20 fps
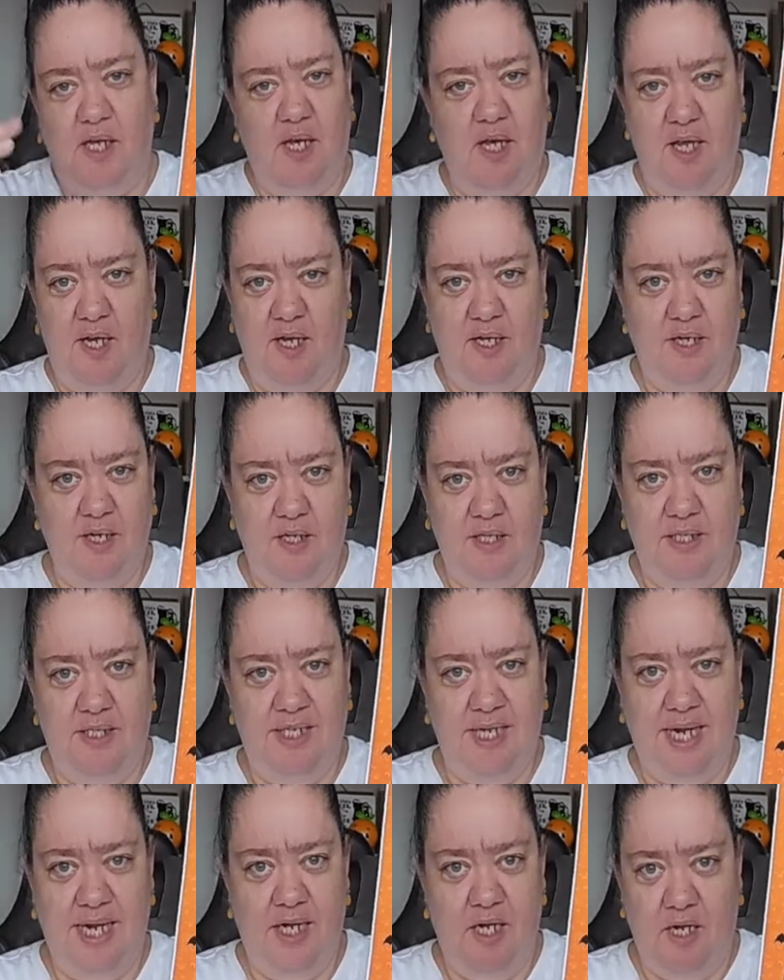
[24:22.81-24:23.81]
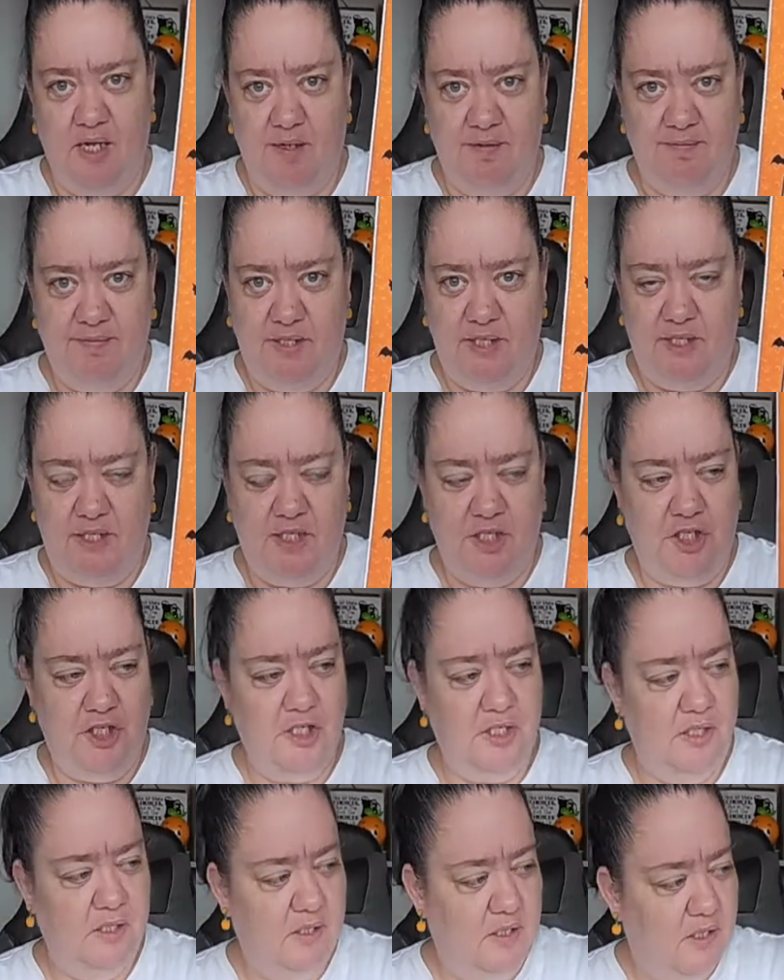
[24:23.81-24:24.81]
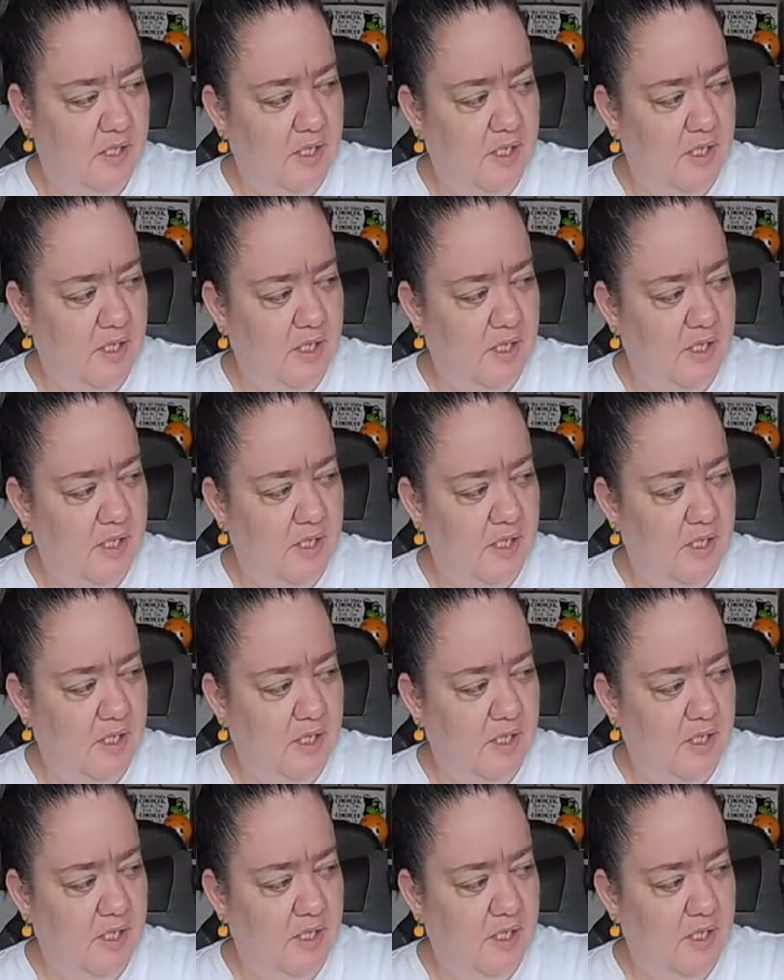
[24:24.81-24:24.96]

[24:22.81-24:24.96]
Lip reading: a day of decision.